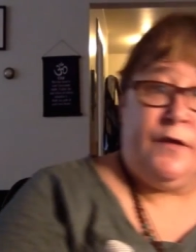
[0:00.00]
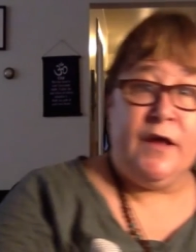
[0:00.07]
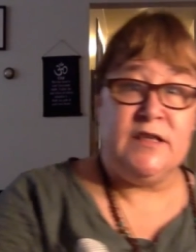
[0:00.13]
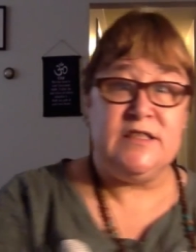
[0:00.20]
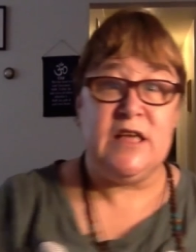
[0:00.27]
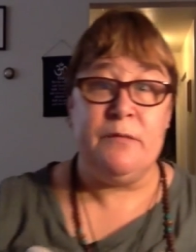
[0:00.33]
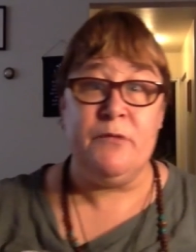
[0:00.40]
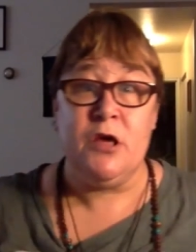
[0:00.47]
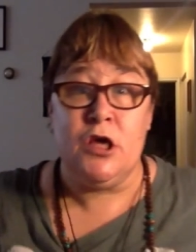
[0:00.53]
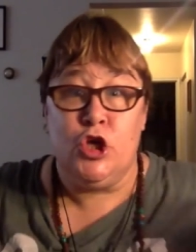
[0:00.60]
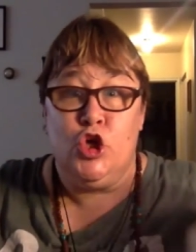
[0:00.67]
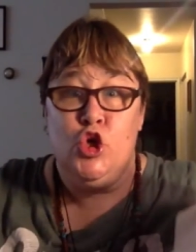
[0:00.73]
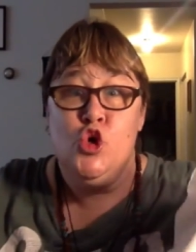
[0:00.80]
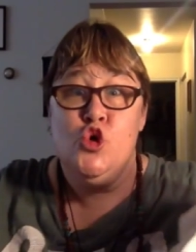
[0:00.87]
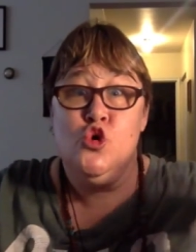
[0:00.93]
they sent me a
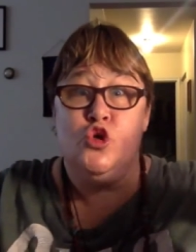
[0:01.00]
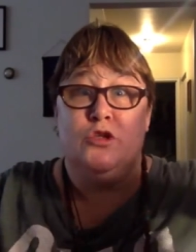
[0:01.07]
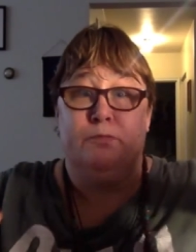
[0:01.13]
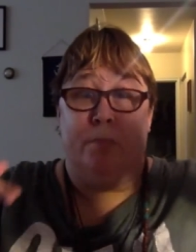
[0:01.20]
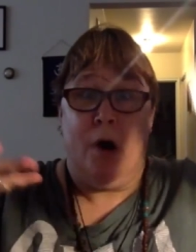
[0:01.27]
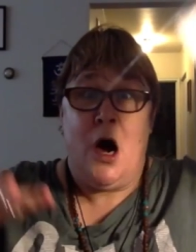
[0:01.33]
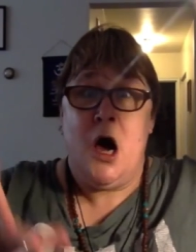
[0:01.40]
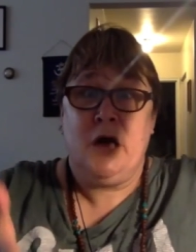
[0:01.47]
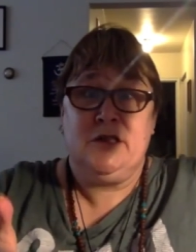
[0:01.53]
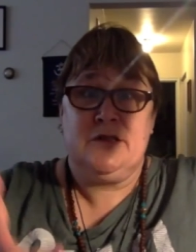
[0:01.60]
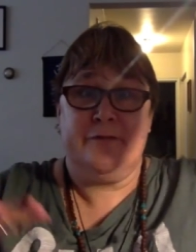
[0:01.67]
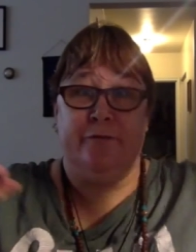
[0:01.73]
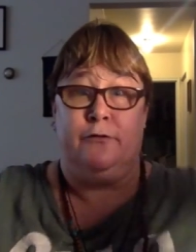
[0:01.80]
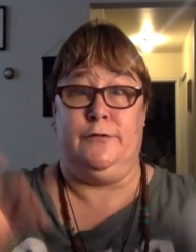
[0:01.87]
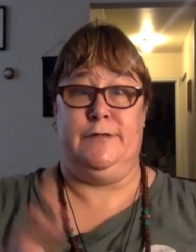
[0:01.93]
huge box
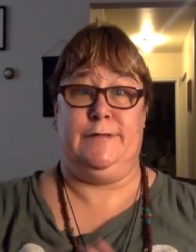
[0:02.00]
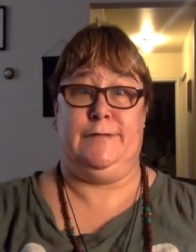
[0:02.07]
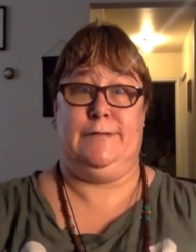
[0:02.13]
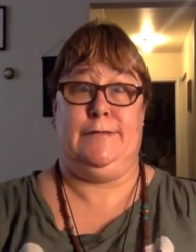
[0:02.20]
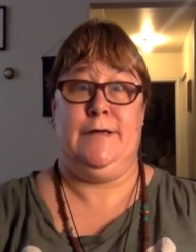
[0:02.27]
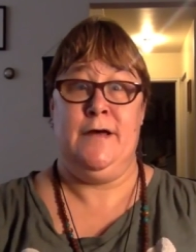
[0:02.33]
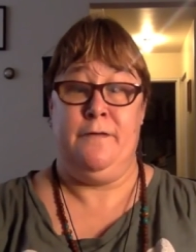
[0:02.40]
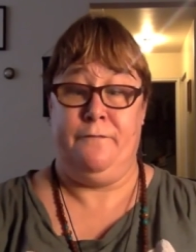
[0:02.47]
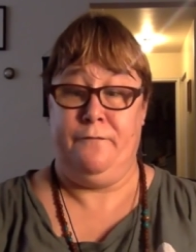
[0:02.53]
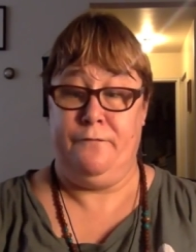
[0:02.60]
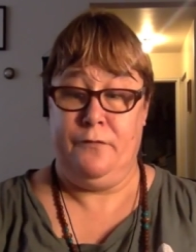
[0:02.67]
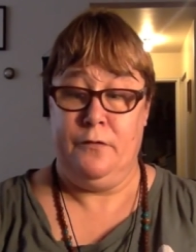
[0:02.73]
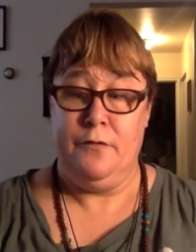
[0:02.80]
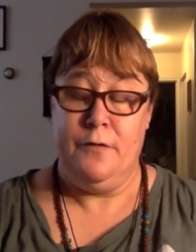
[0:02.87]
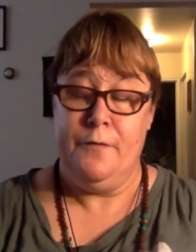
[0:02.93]
full of stuff
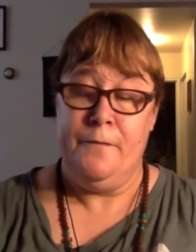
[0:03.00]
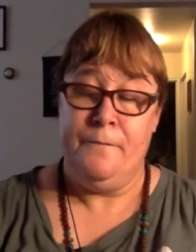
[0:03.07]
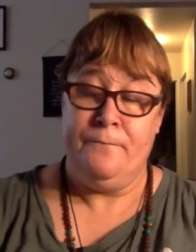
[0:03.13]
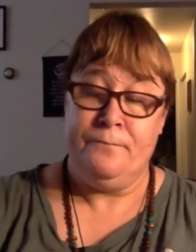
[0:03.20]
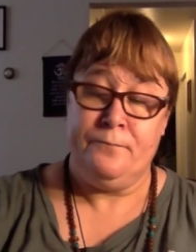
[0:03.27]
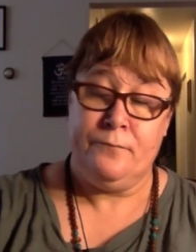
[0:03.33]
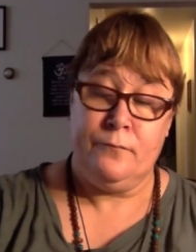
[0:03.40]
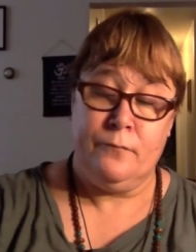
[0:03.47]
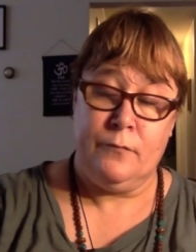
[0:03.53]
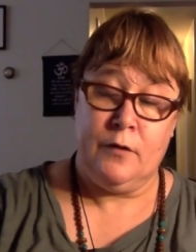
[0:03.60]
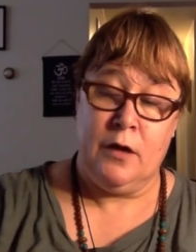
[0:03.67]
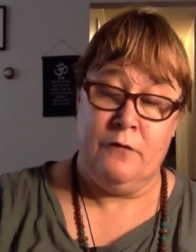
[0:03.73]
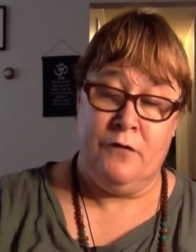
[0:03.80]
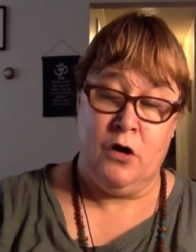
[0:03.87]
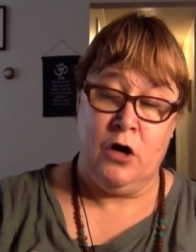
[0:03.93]

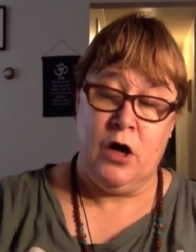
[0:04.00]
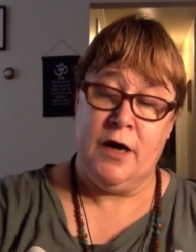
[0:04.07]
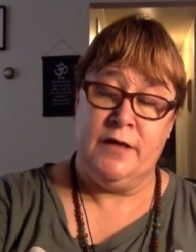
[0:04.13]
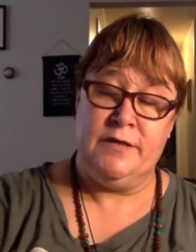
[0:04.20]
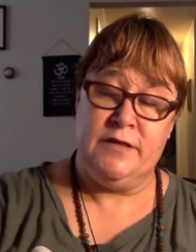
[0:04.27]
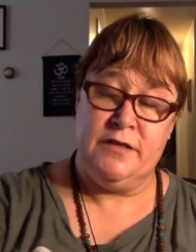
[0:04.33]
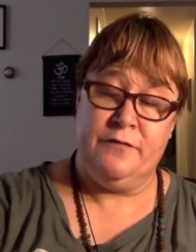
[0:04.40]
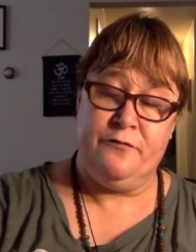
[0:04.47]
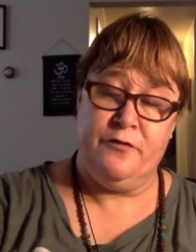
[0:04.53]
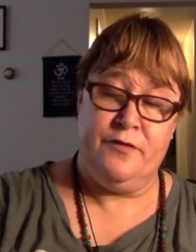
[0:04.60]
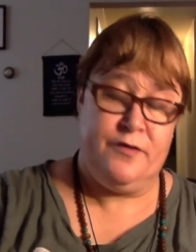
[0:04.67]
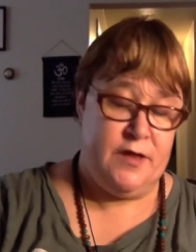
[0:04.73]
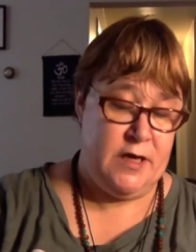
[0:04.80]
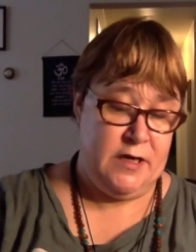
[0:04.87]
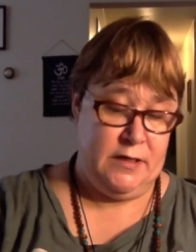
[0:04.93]
of all kinds of different
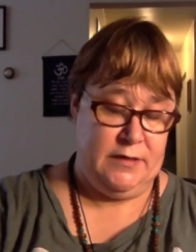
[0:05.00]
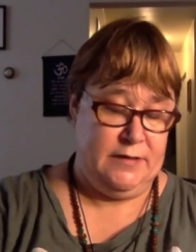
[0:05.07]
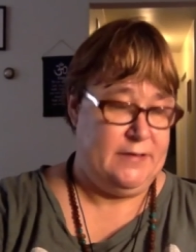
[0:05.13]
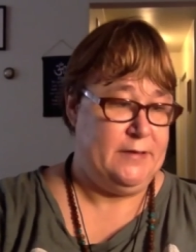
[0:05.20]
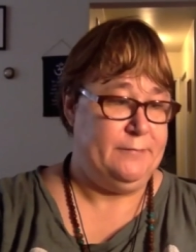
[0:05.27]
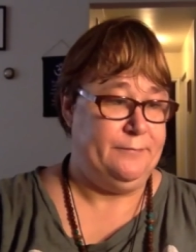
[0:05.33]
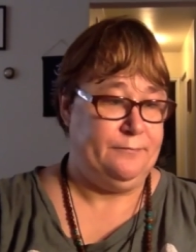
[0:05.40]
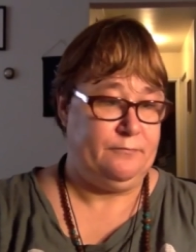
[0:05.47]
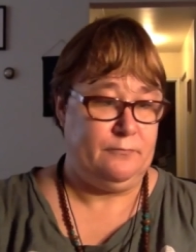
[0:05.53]
things.